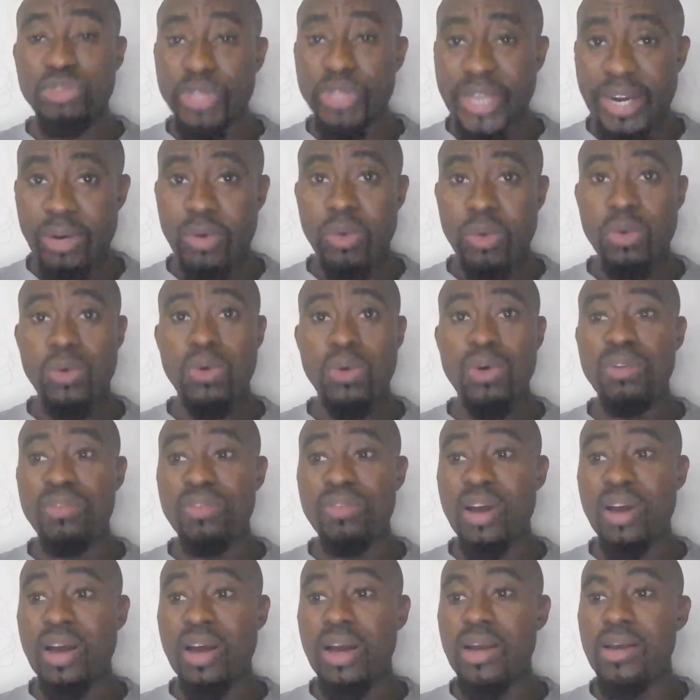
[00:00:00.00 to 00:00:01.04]
Trello
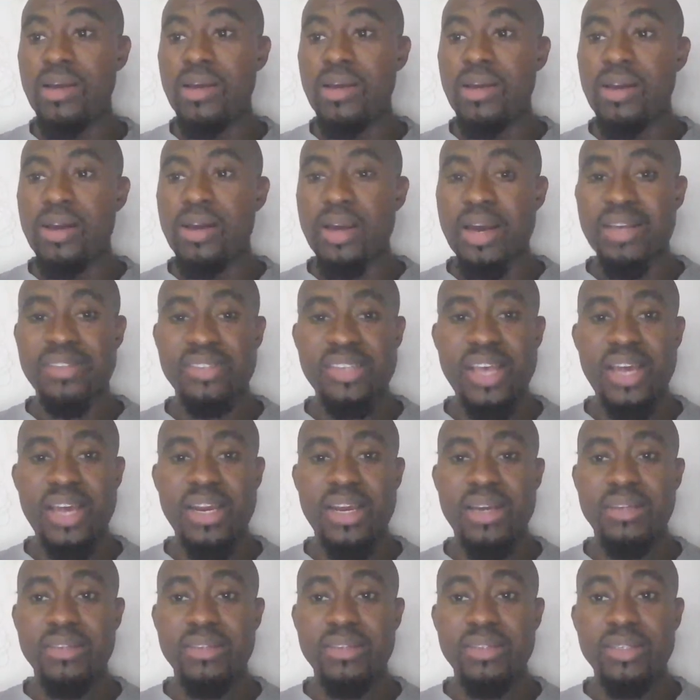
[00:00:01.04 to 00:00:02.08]
over
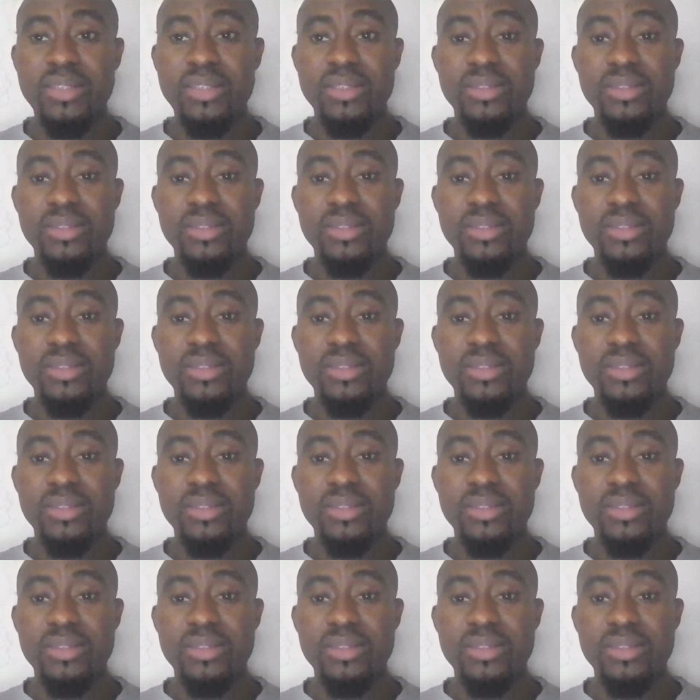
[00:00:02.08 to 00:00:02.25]
Asana.